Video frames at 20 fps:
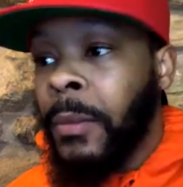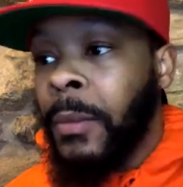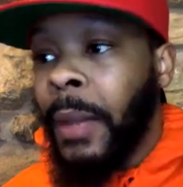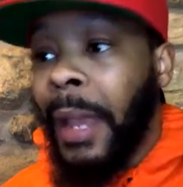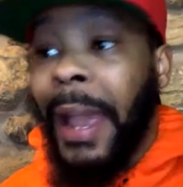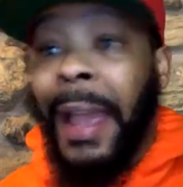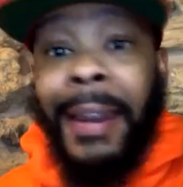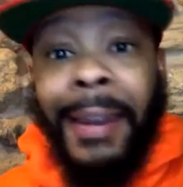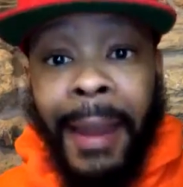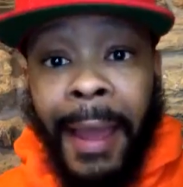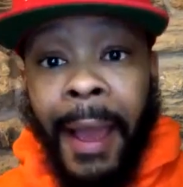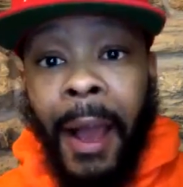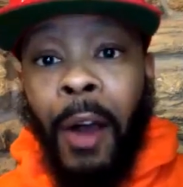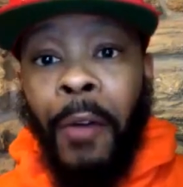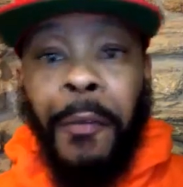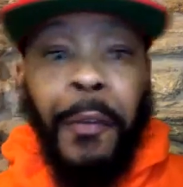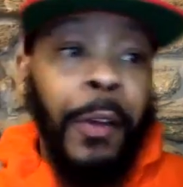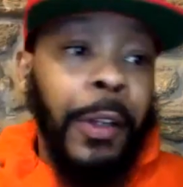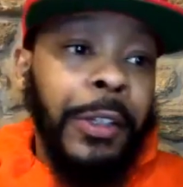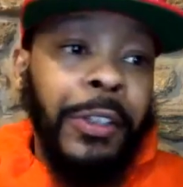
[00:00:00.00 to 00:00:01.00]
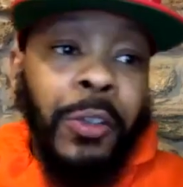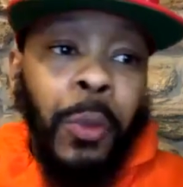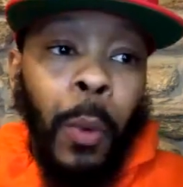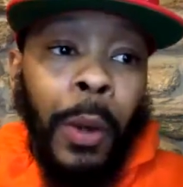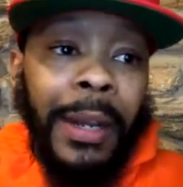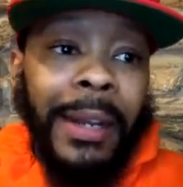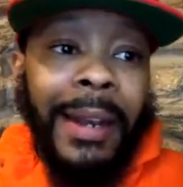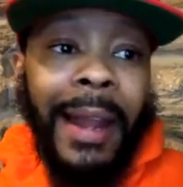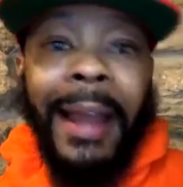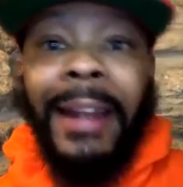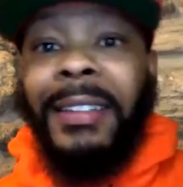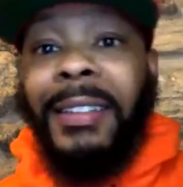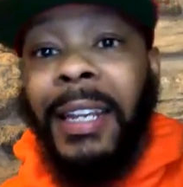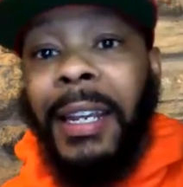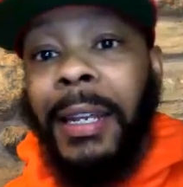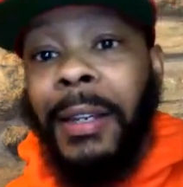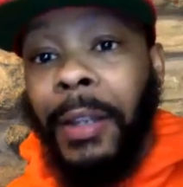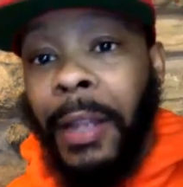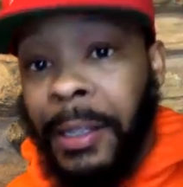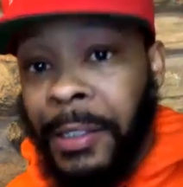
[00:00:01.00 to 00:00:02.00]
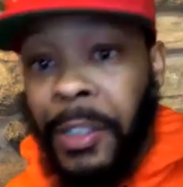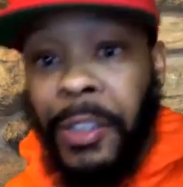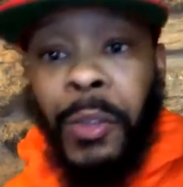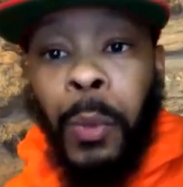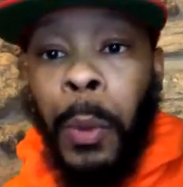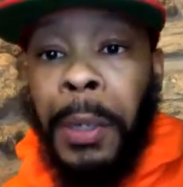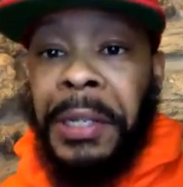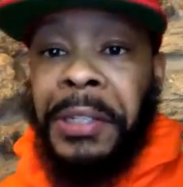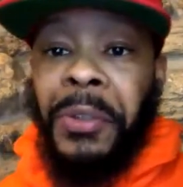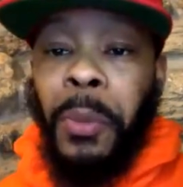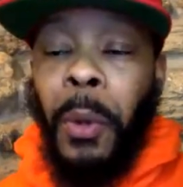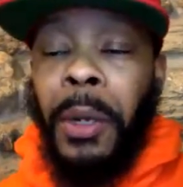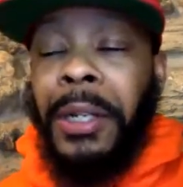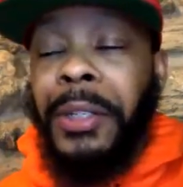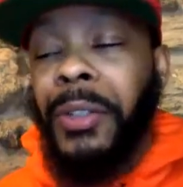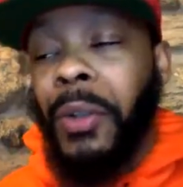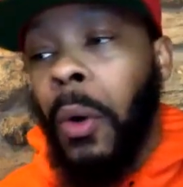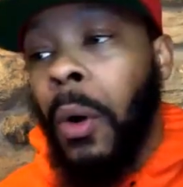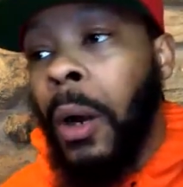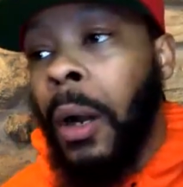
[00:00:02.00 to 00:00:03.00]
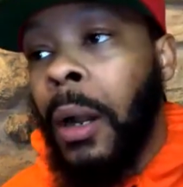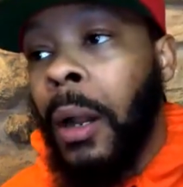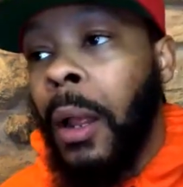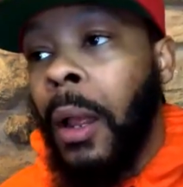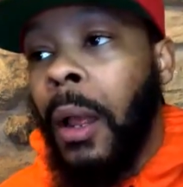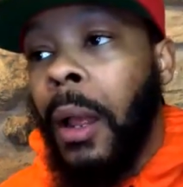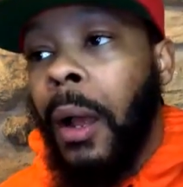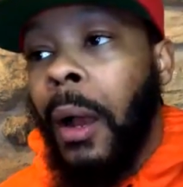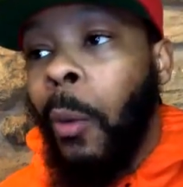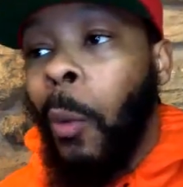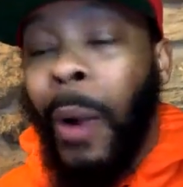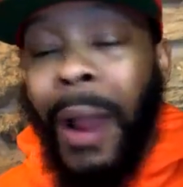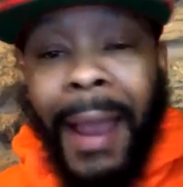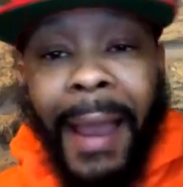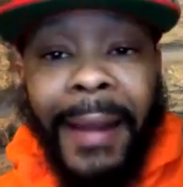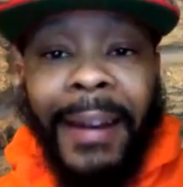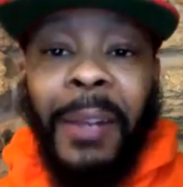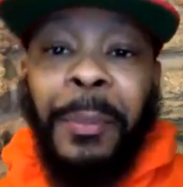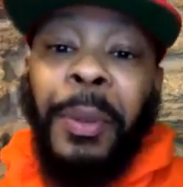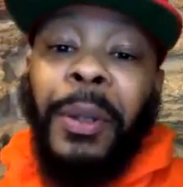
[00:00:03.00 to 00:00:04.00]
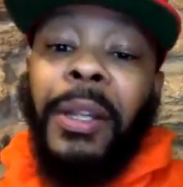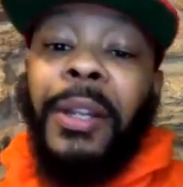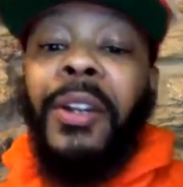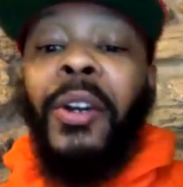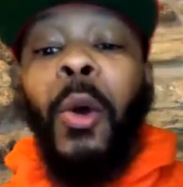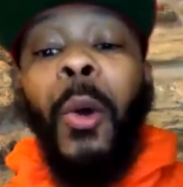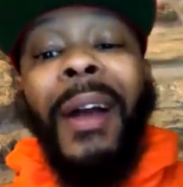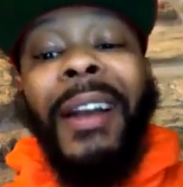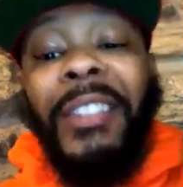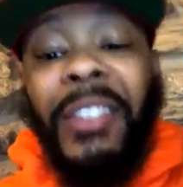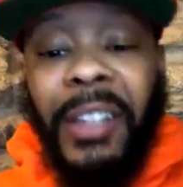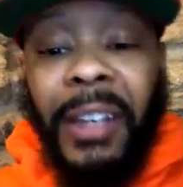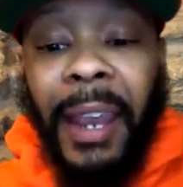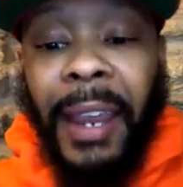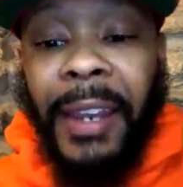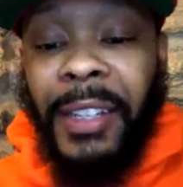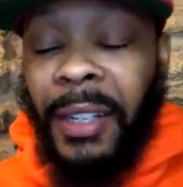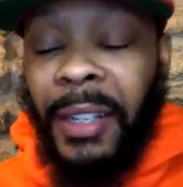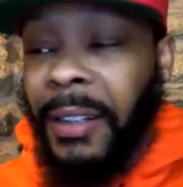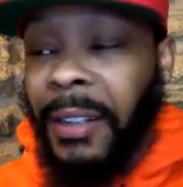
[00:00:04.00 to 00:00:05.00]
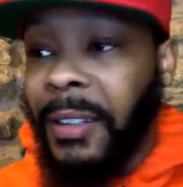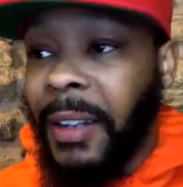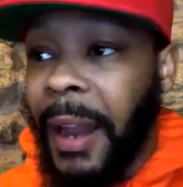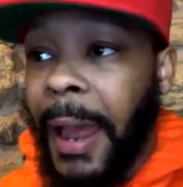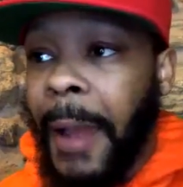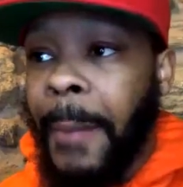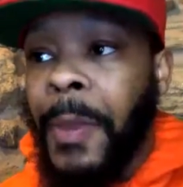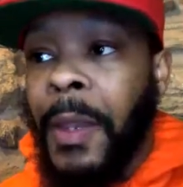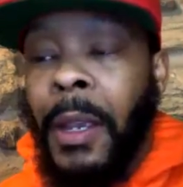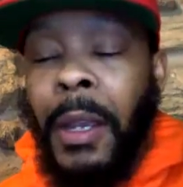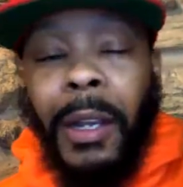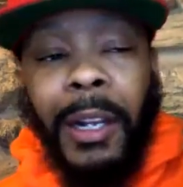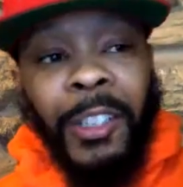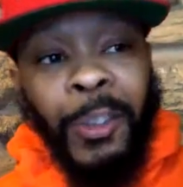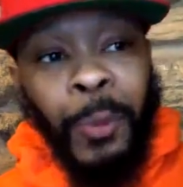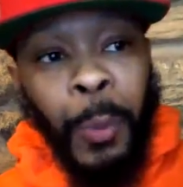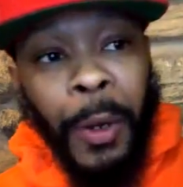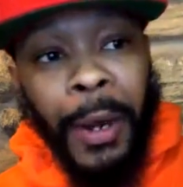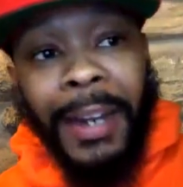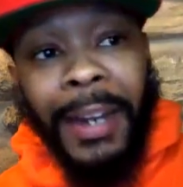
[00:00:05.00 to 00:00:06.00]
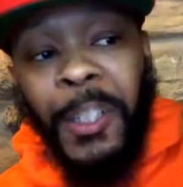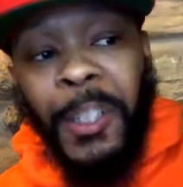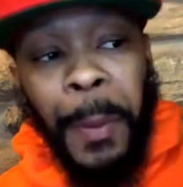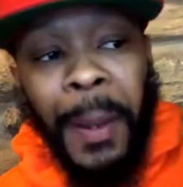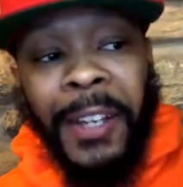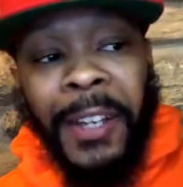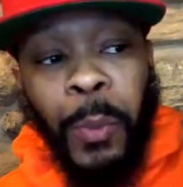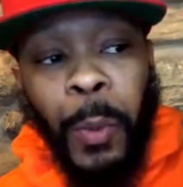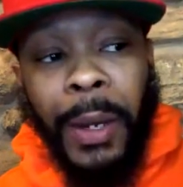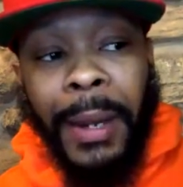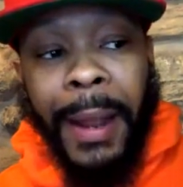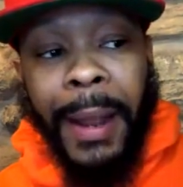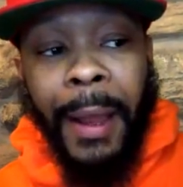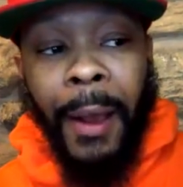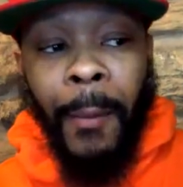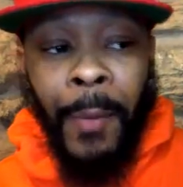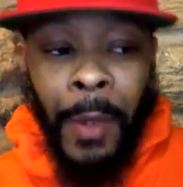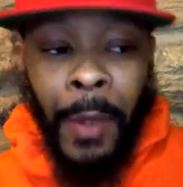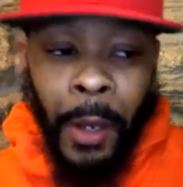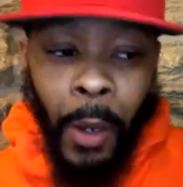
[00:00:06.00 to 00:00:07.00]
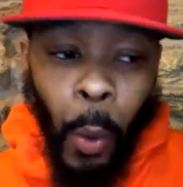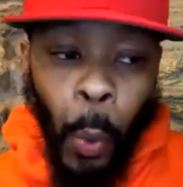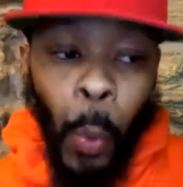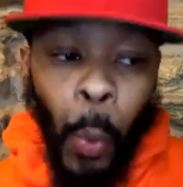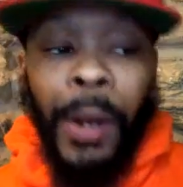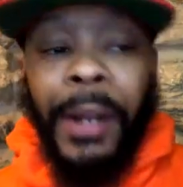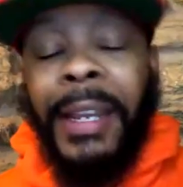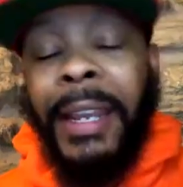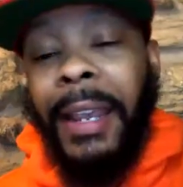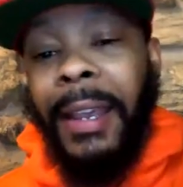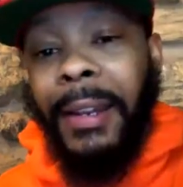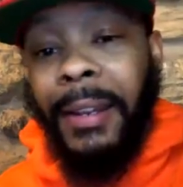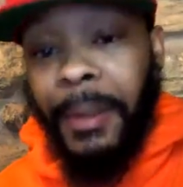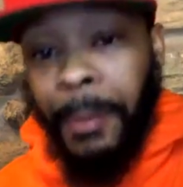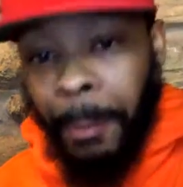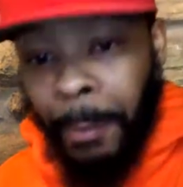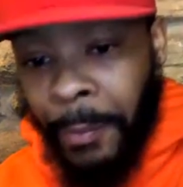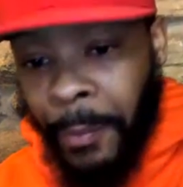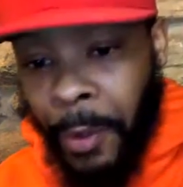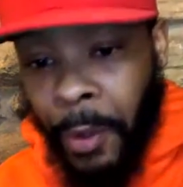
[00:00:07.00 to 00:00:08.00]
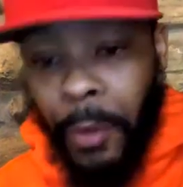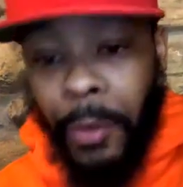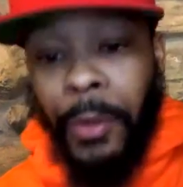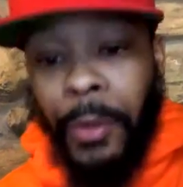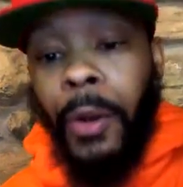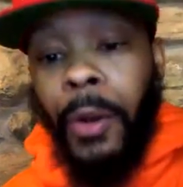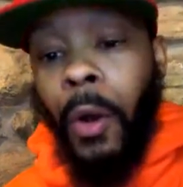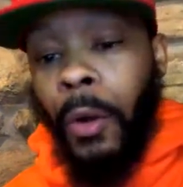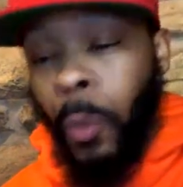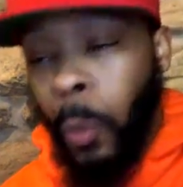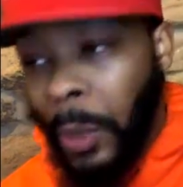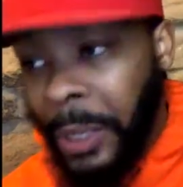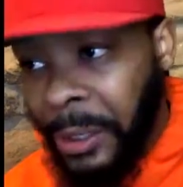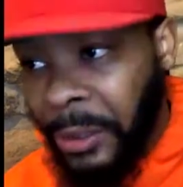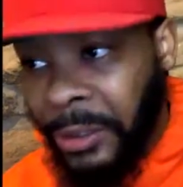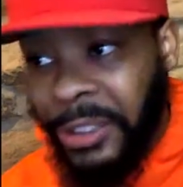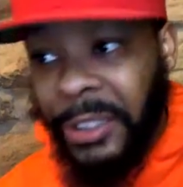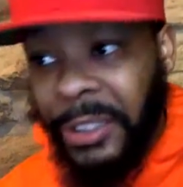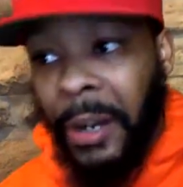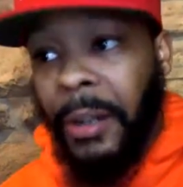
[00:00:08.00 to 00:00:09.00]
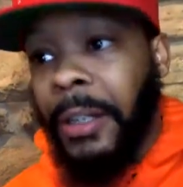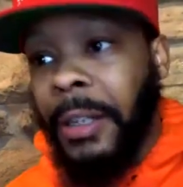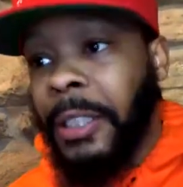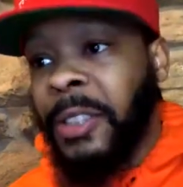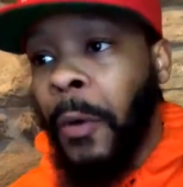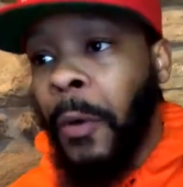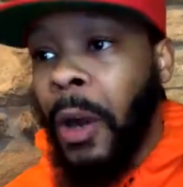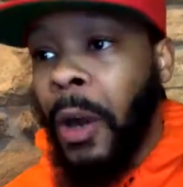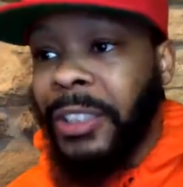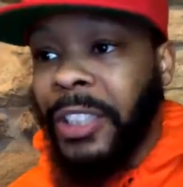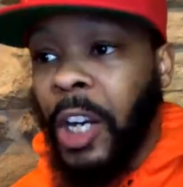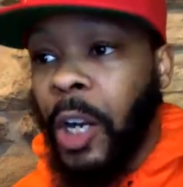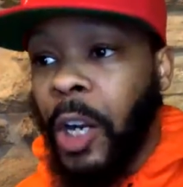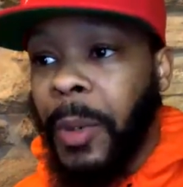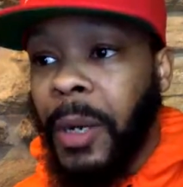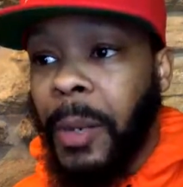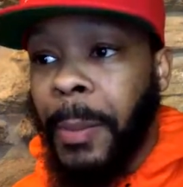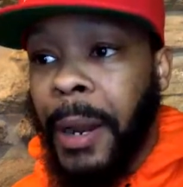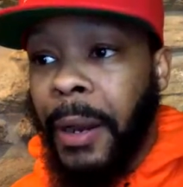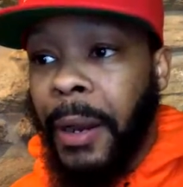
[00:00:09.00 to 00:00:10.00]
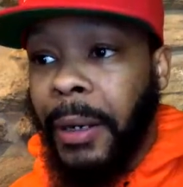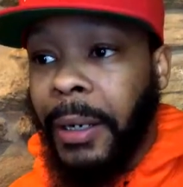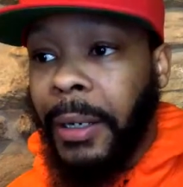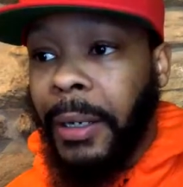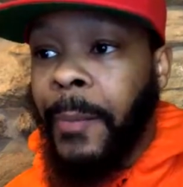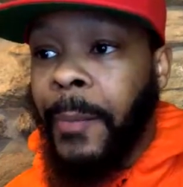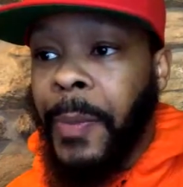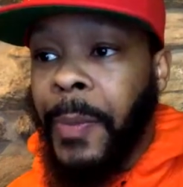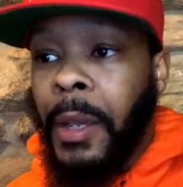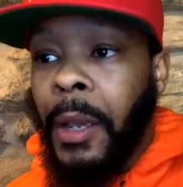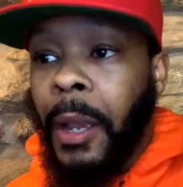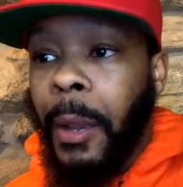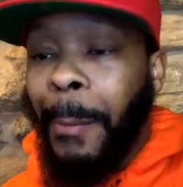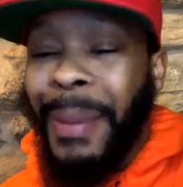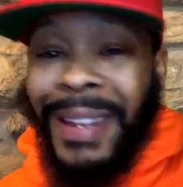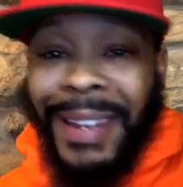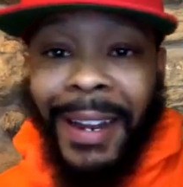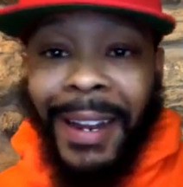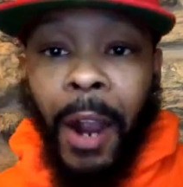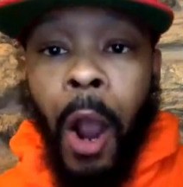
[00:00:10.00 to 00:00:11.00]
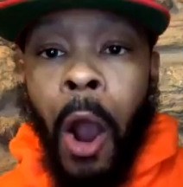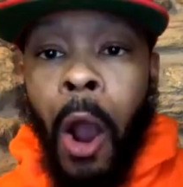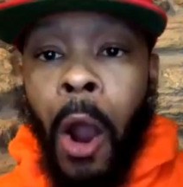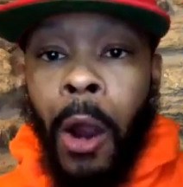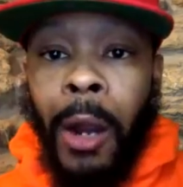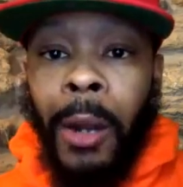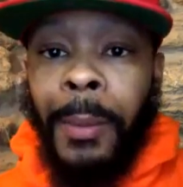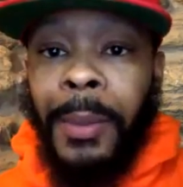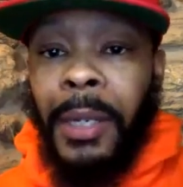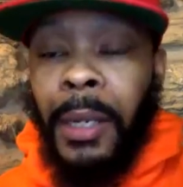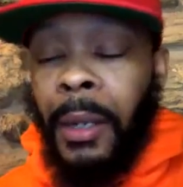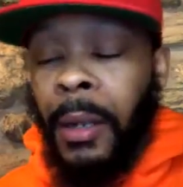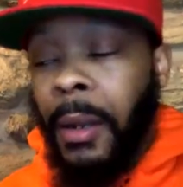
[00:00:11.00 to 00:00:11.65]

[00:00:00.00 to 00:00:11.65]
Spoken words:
And now for the 2019 into 2020 tour, we're adding political education into that because we're at a space where now we're getting the wheels turning as far as urban America being armed,